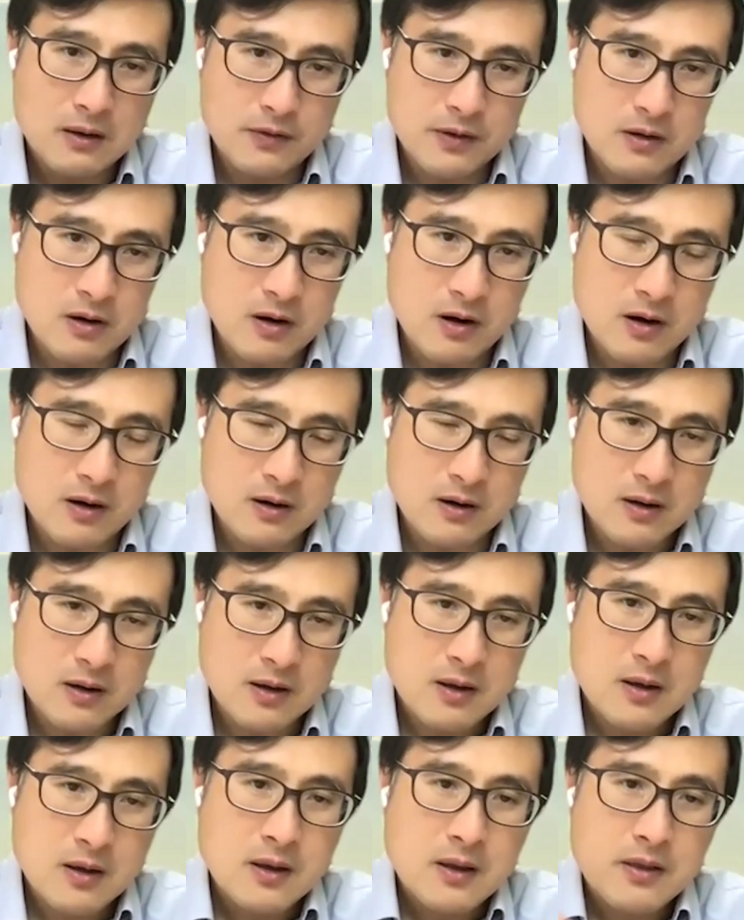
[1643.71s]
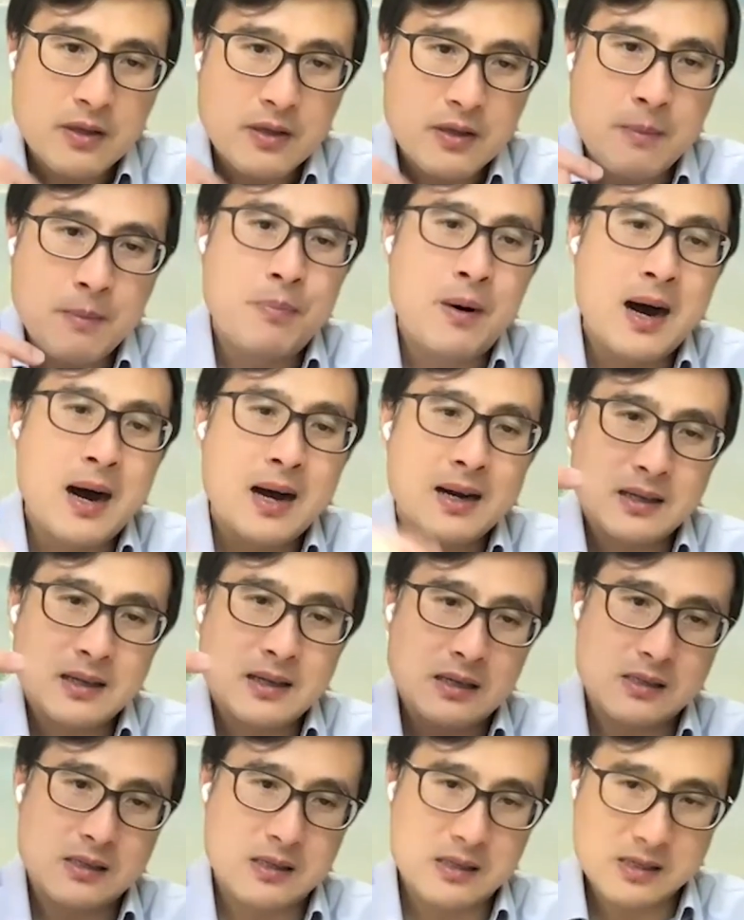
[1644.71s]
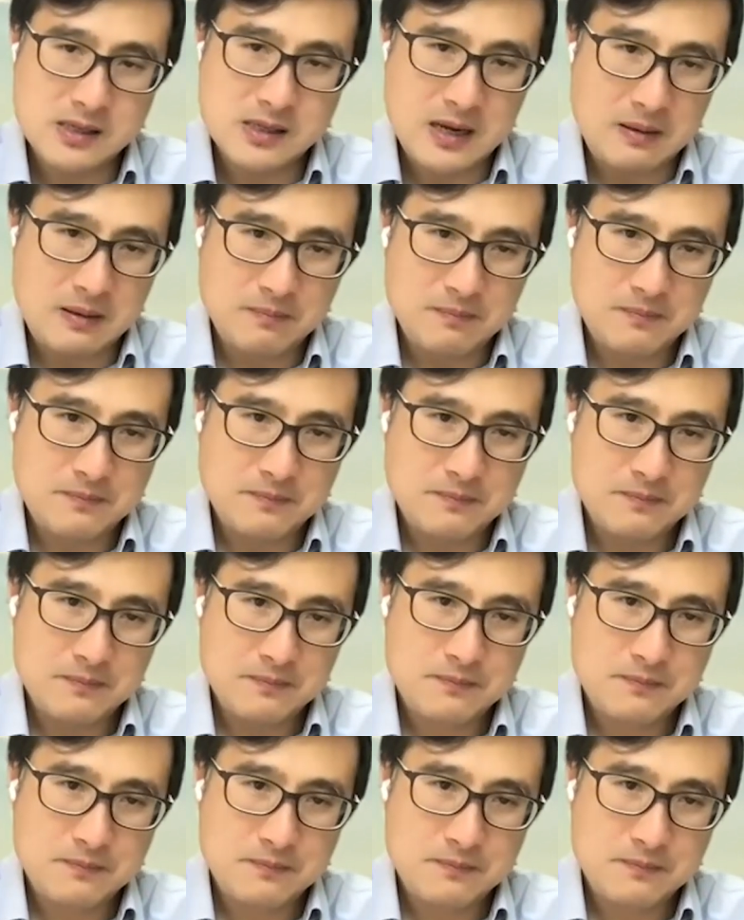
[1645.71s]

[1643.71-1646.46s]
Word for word: of the car. The body is the same.